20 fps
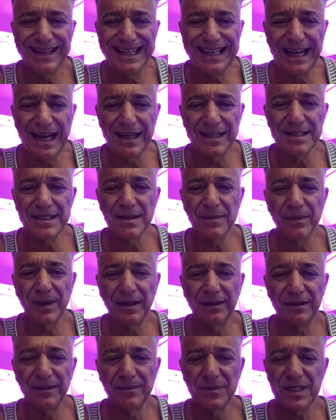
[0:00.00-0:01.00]
nice
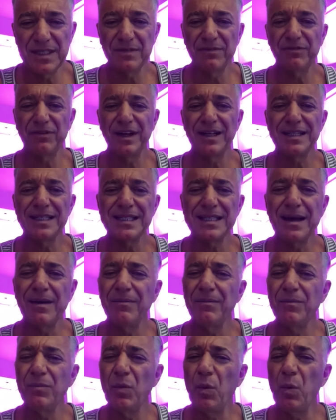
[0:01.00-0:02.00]
about them. Find
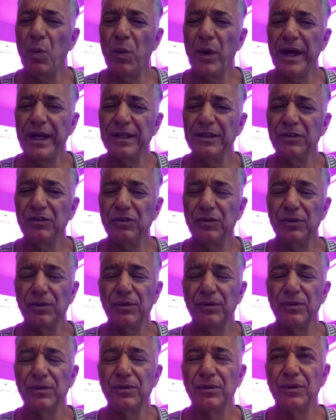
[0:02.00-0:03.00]
some way
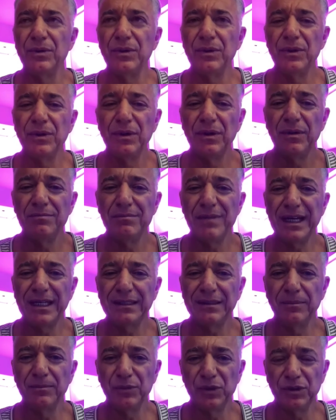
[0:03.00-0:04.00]
to
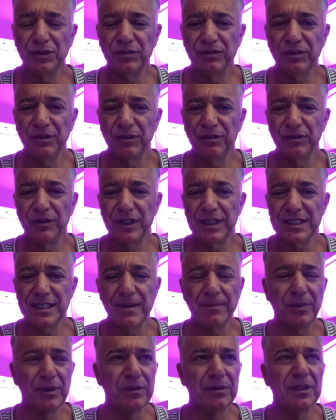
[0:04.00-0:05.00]
make them beautiful. For
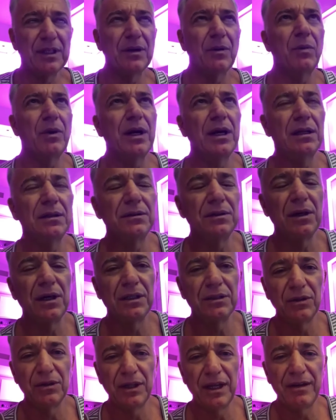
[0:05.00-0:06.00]
example, you think, well,
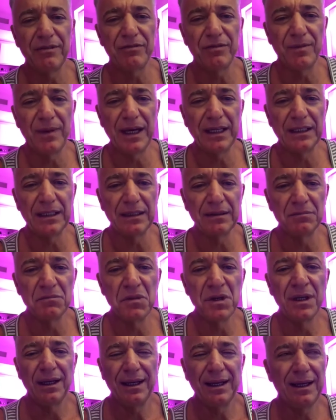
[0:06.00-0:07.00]
I don't have money.
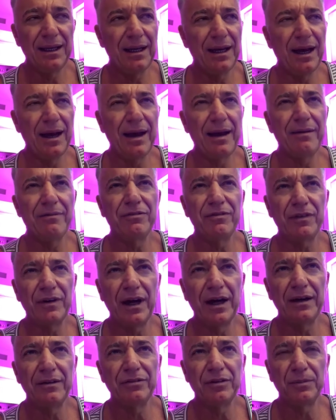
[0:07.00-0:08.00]
I
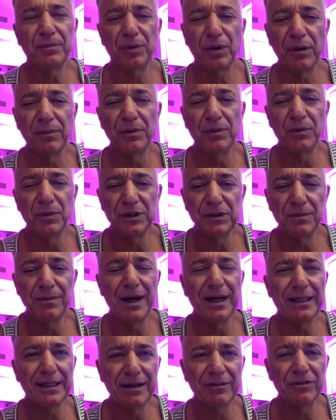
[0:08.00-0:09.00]
have a problem with
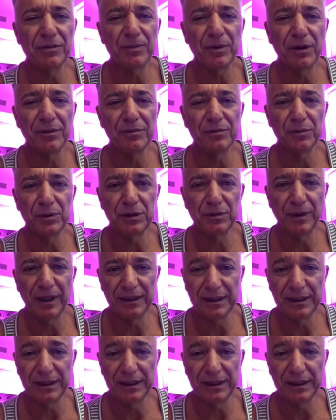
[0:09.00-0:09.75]
money. I have a problem with